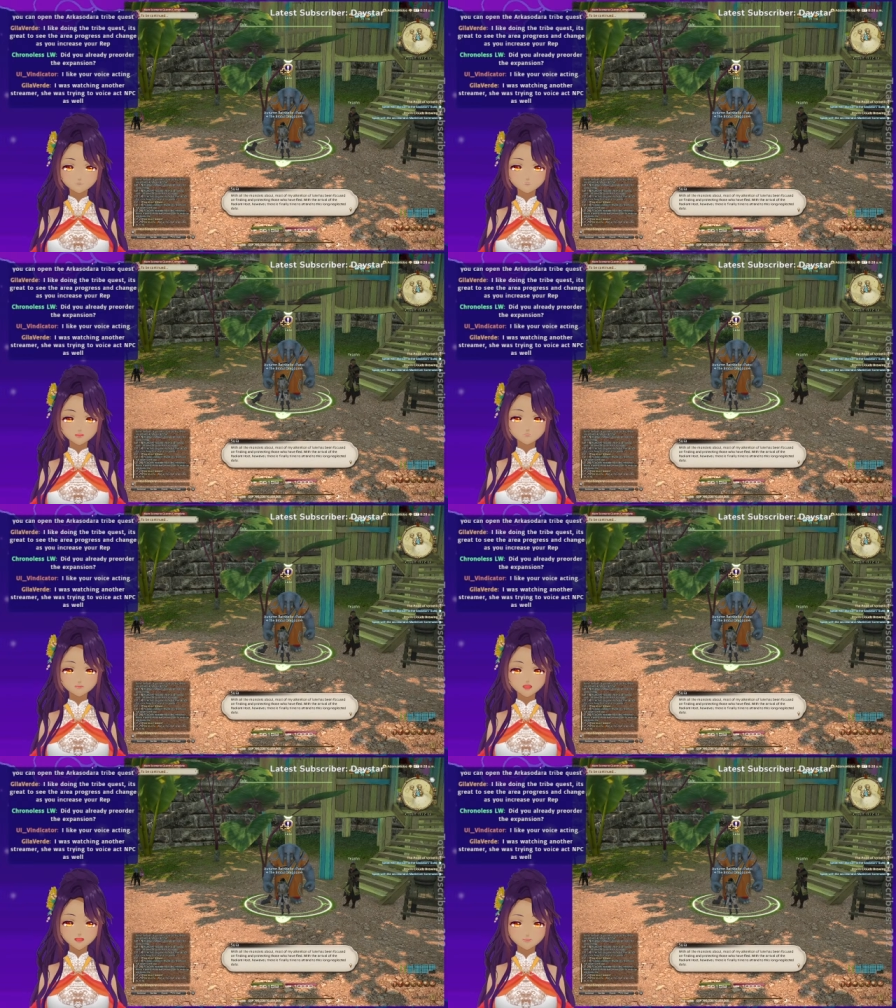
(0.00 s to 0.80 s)
most
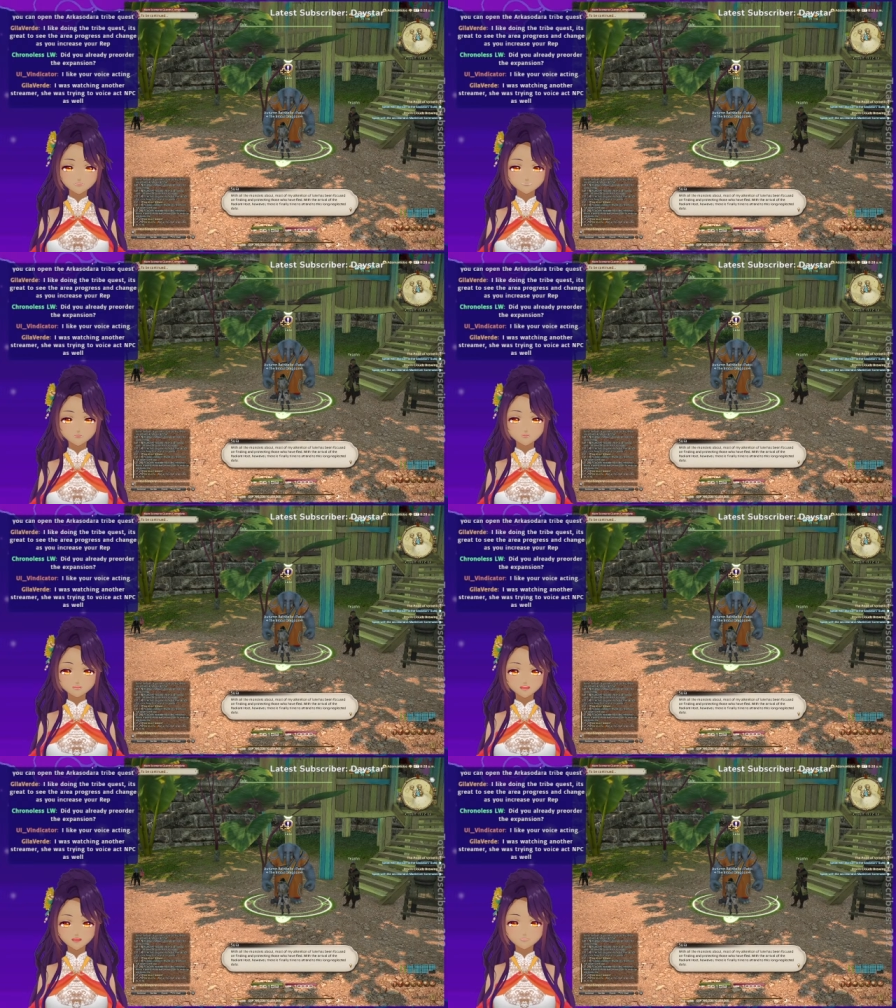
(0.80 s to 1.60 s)
of my attention of
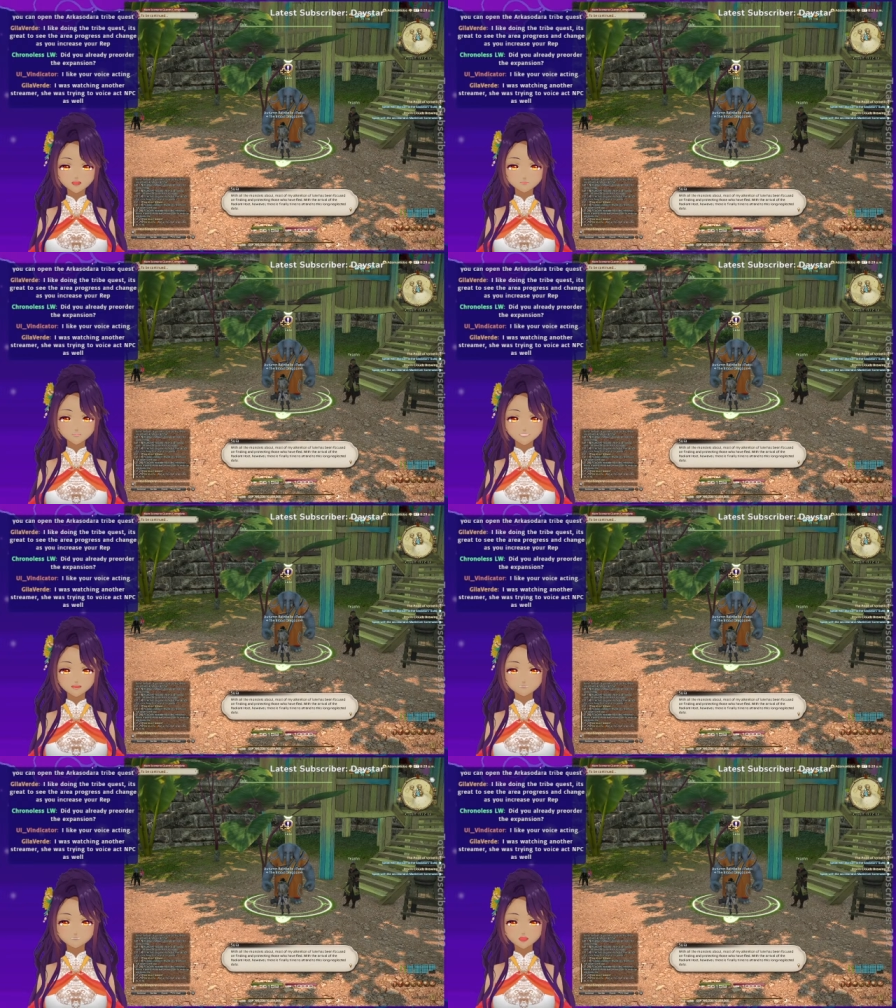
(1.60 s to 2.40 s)
late has been
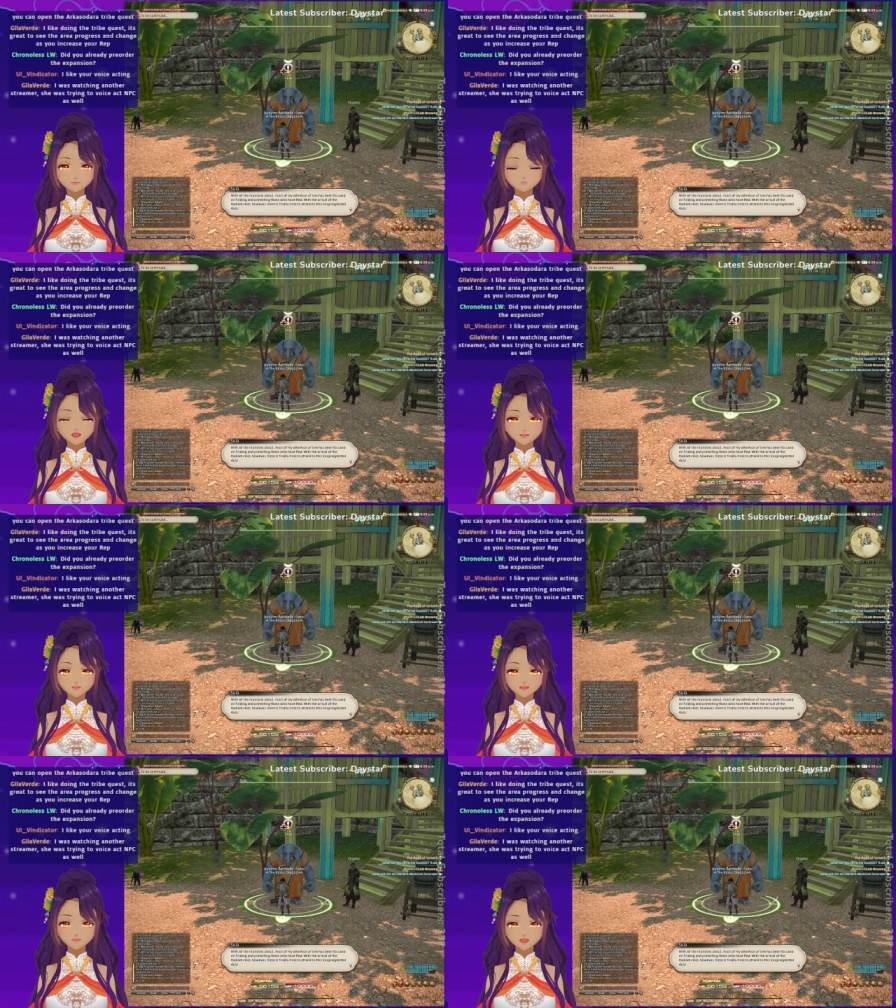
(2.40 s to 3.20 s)
focused on
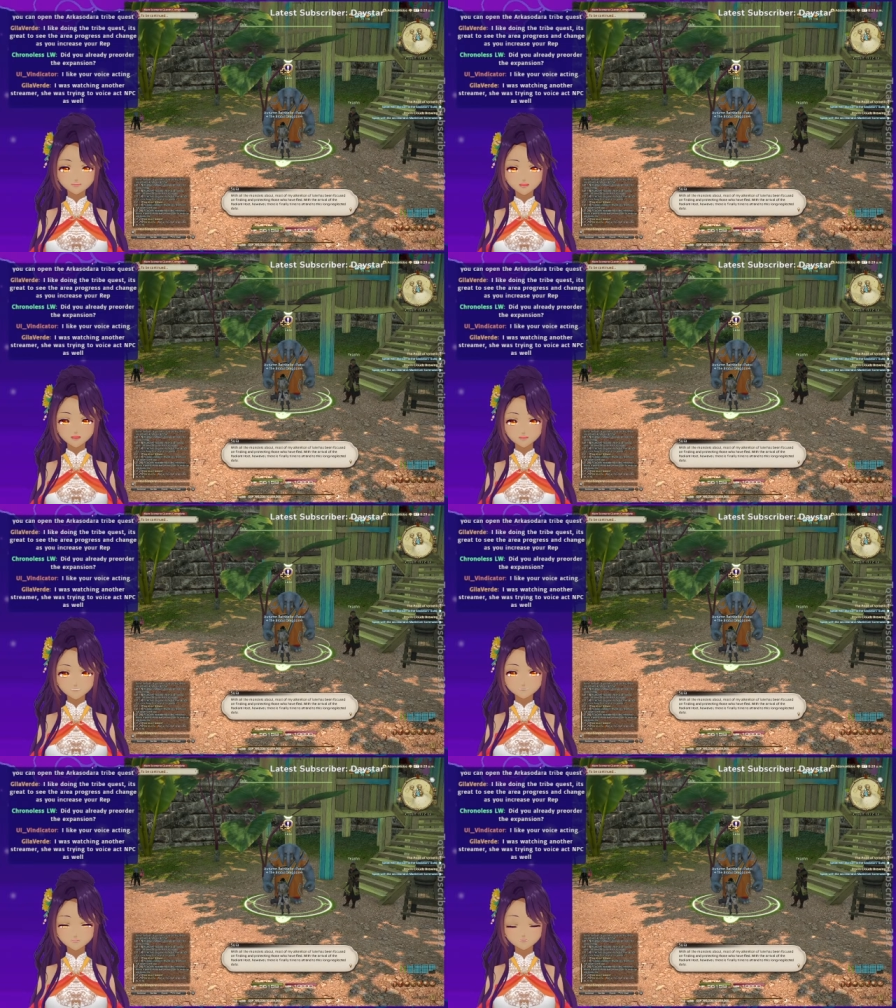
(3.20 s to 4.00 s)
finding and protecting
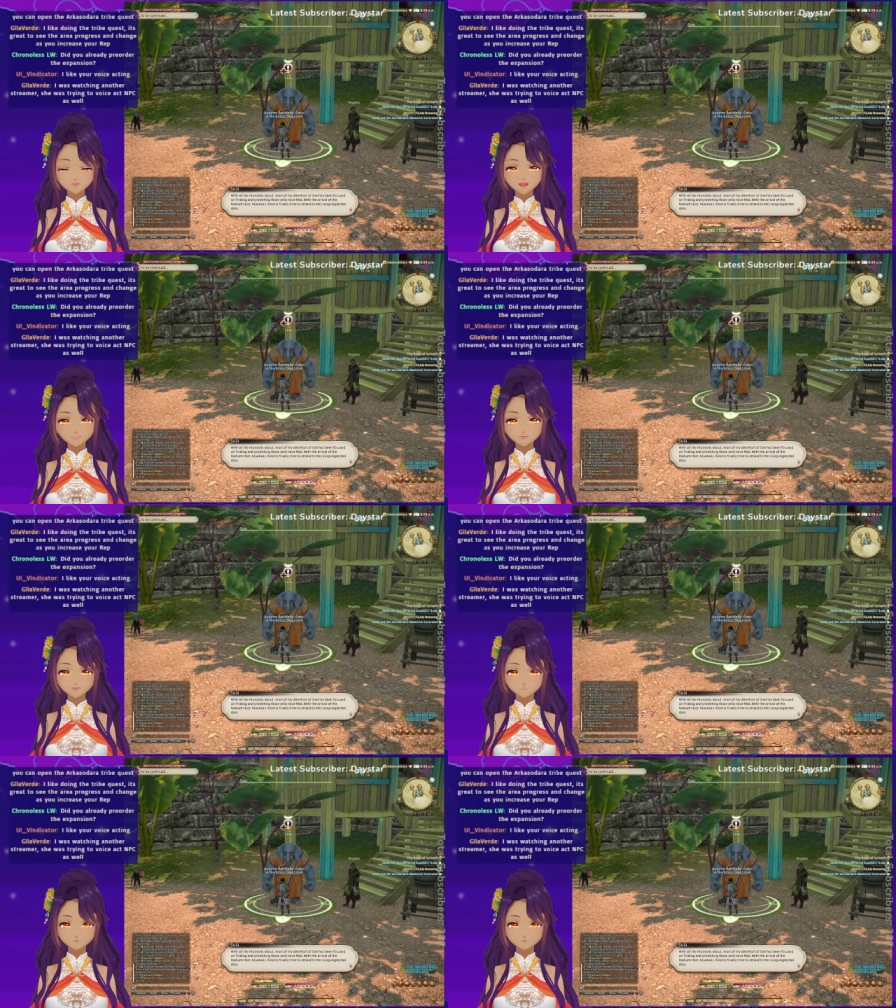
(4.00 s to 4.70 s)
those who have fled.